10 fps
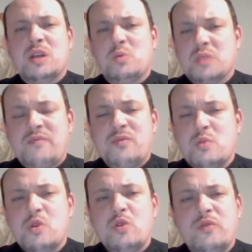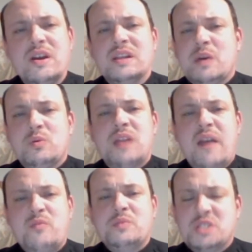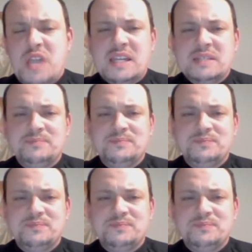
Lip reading: will never move, that will never be shaken.